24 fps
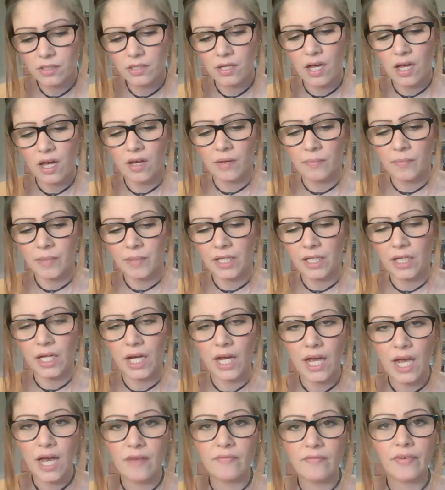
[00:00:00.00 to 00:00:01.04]
I mean, I
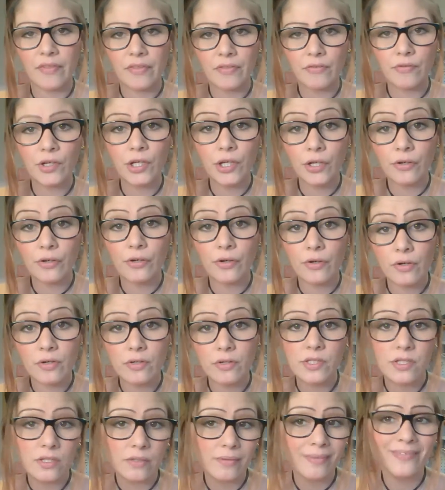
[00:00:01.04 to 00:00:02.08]
have a
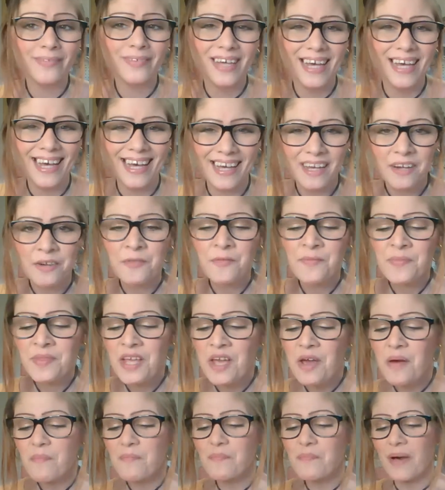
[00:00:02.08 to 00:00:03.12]
3-year-old.
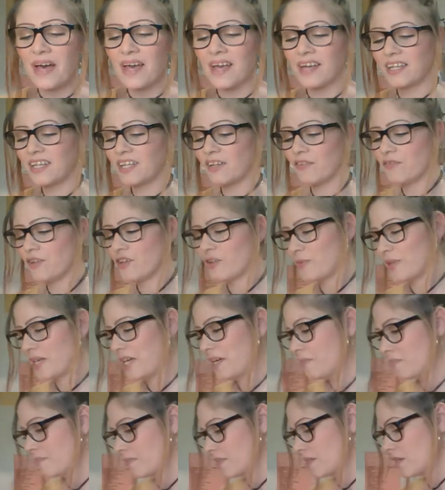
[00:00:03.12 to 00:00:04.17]
But, you feel me?
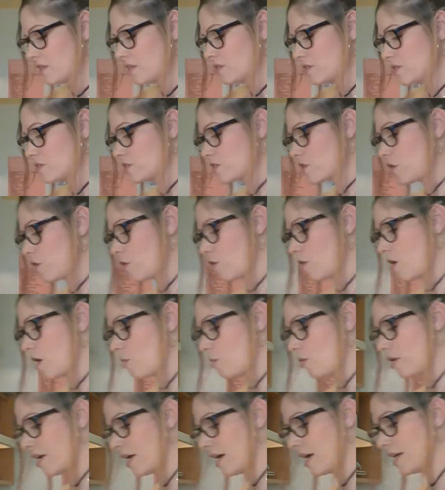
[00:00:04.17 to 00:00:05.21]
So,
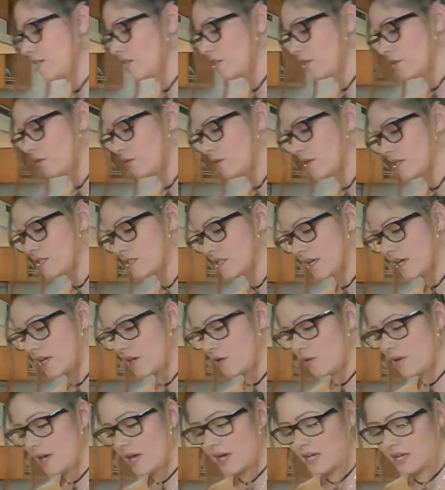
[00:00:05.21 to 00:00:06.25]
what I do is I
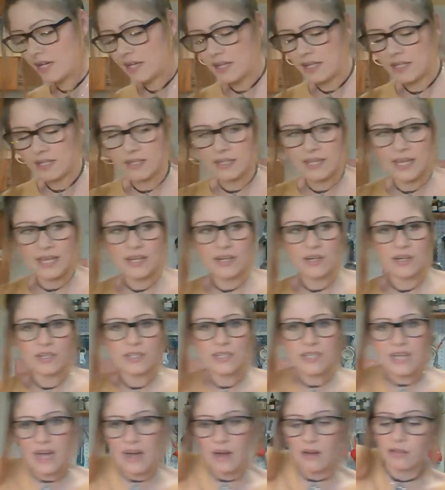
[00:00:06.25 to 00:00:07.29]
go ahead and layer
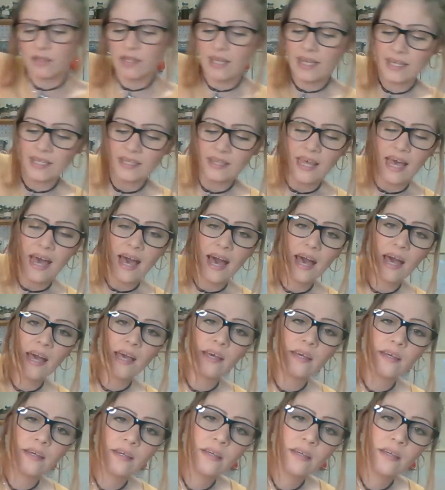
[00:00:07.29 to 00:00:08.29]
down like that.